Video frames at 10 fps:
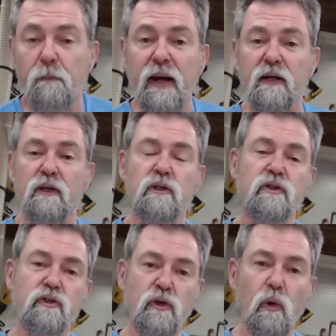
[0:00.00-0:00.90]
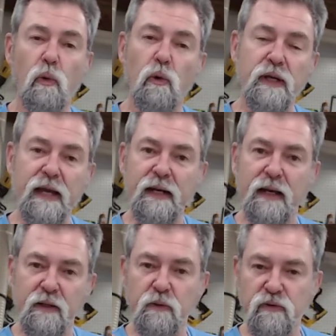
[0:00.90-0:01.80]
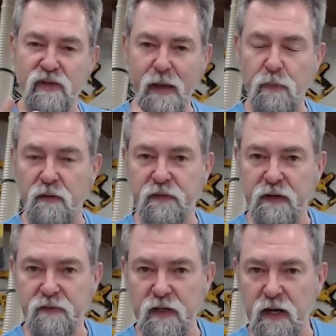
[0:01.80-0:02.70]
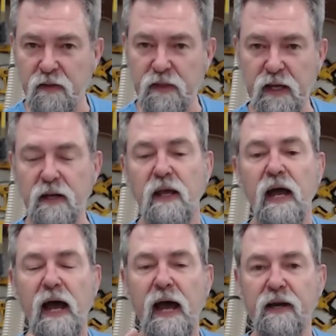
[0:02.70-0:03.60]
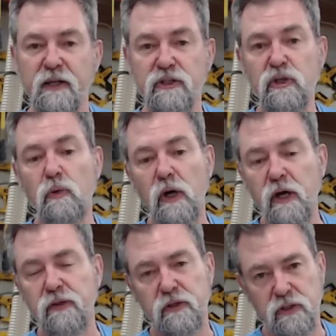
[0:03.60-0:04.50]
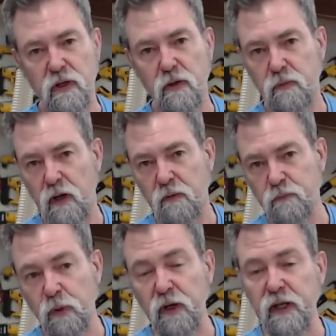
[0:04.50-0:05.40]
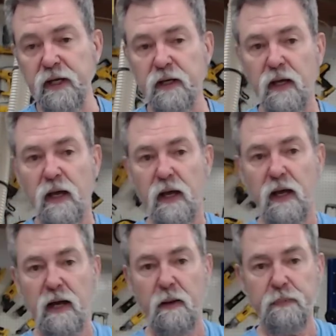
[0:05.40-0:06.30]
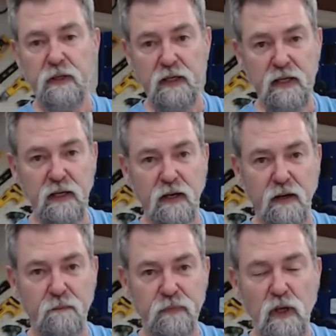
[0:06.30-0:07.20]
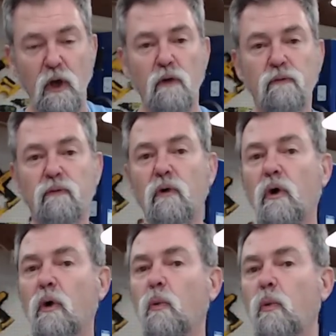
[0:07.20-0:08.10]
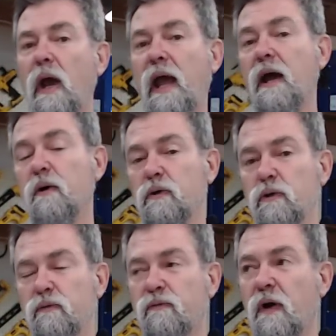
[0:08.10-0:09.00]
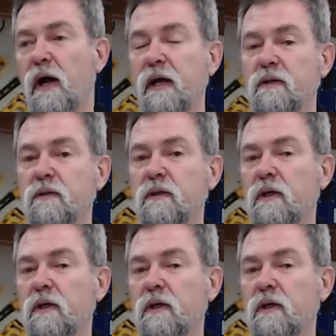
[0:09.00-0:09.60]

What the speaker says: But you still will get a little zap off it every now and then unless you earth it. So I'll put a link up here for how you find,